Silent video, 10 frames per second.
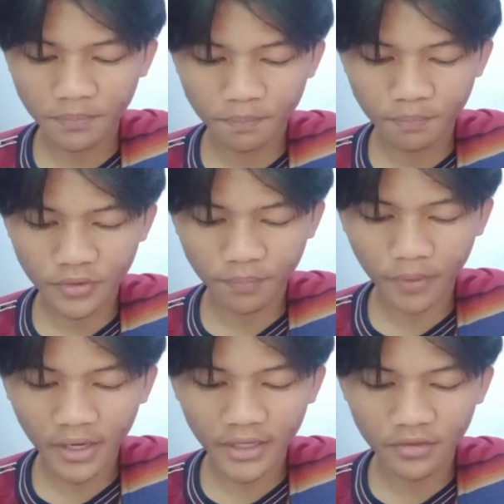
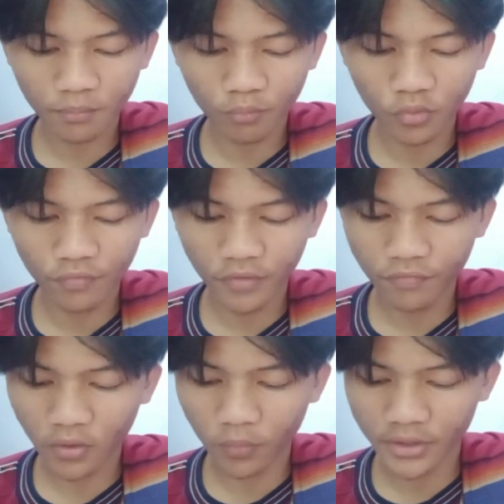despite moving
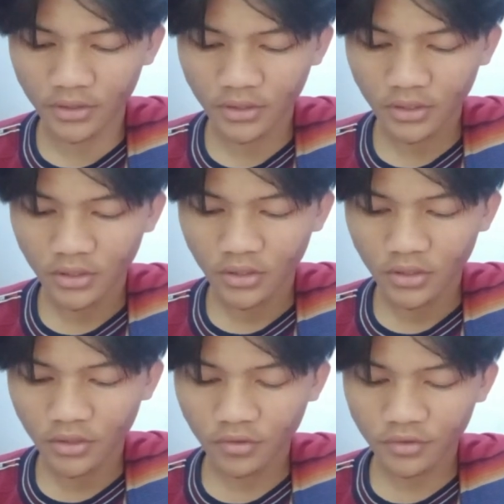forward.
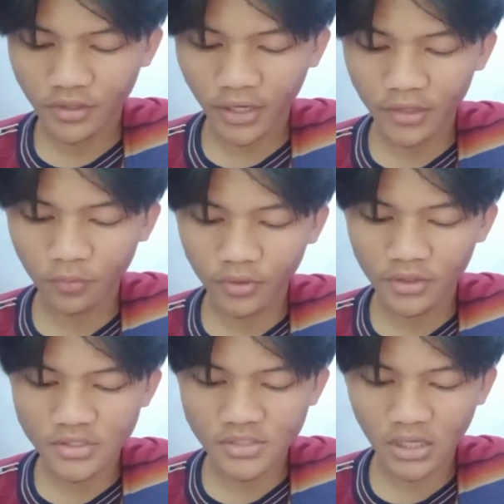Contained
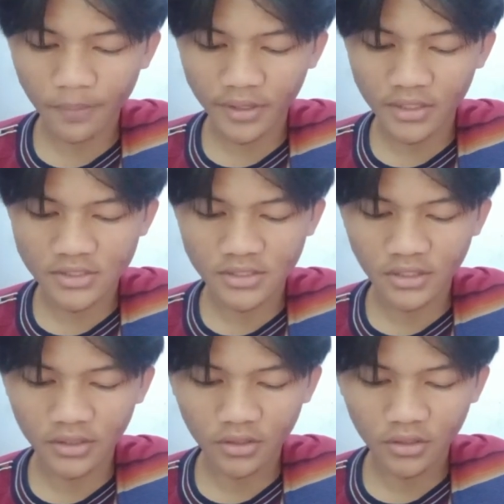within summary is
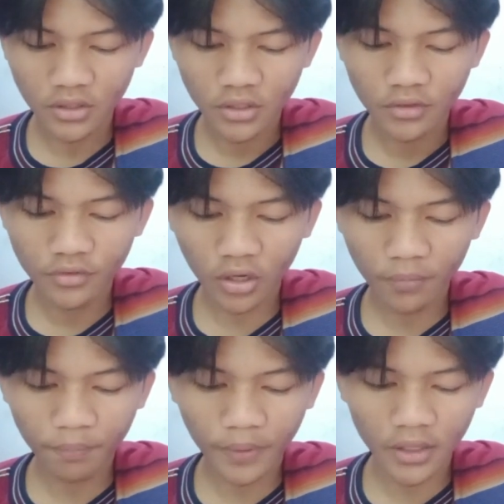the
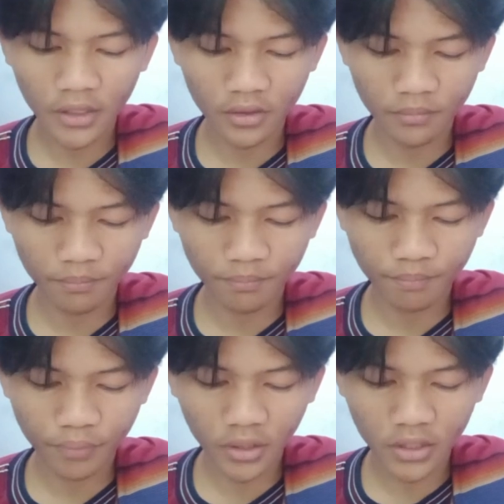dot
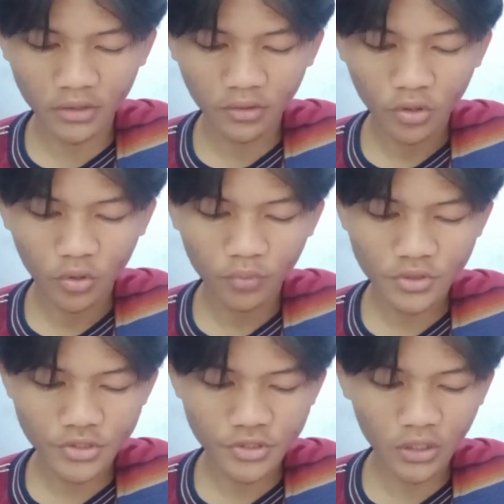plot,
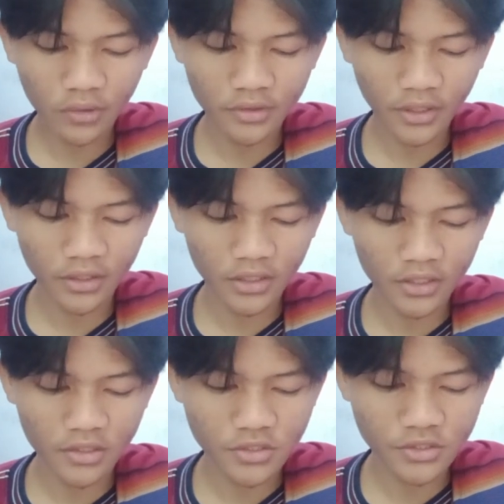which shows that
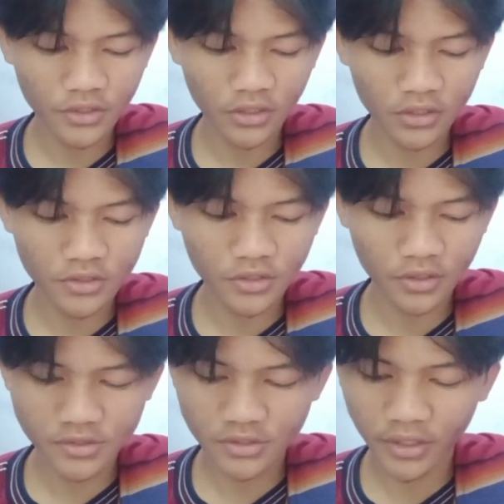additional
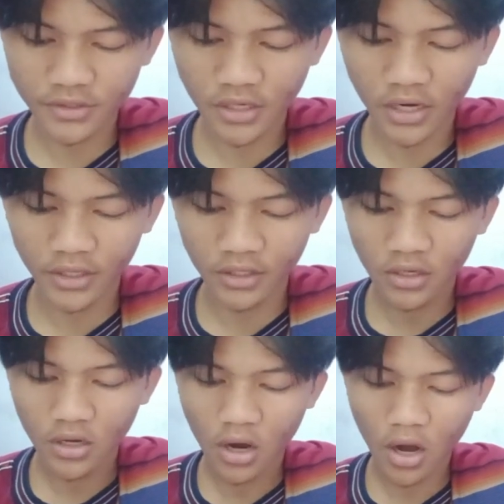interest rate hike
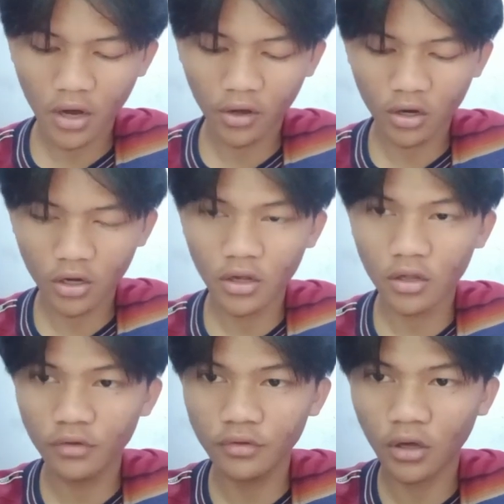are
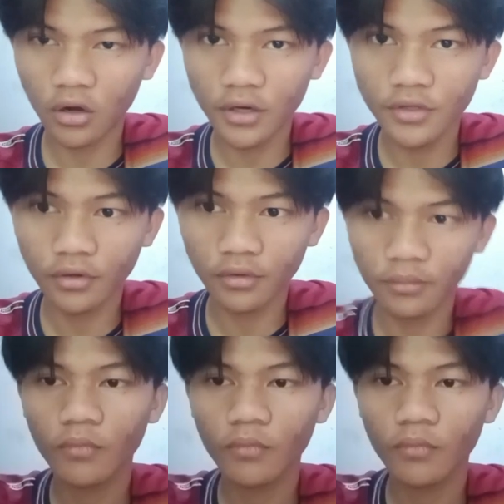on the horizon.